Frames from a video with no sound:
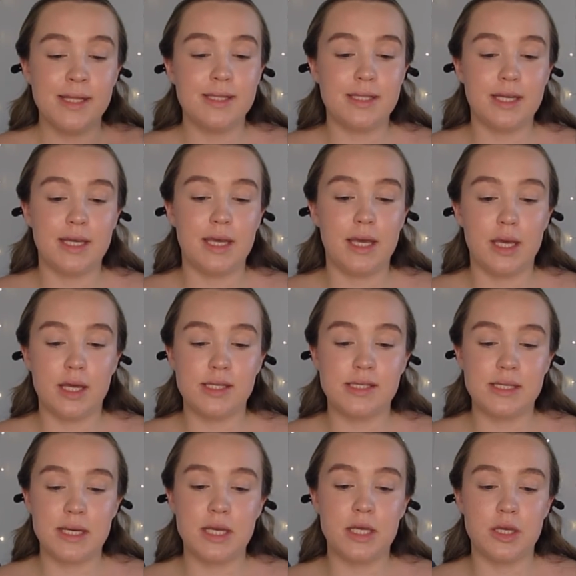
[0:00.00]
The
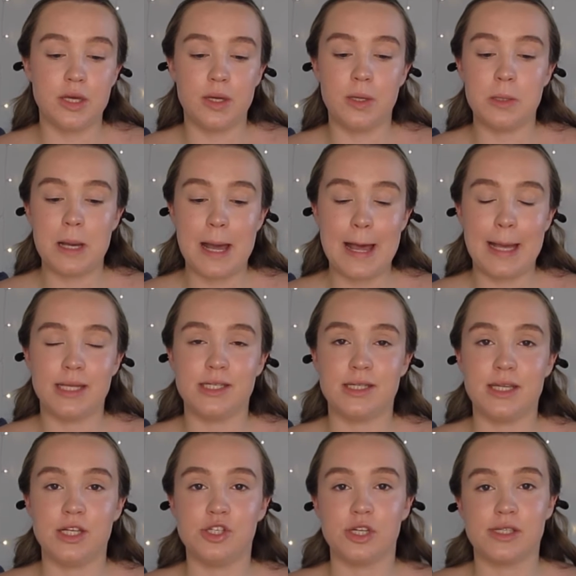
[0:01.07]
CU and
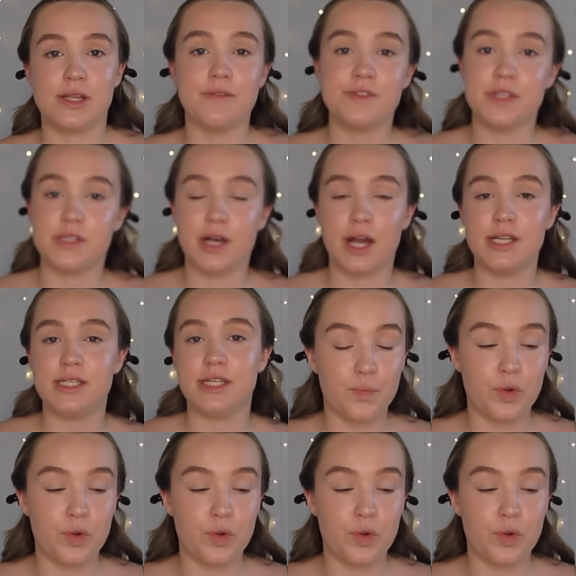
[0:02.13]
the Just Love Society,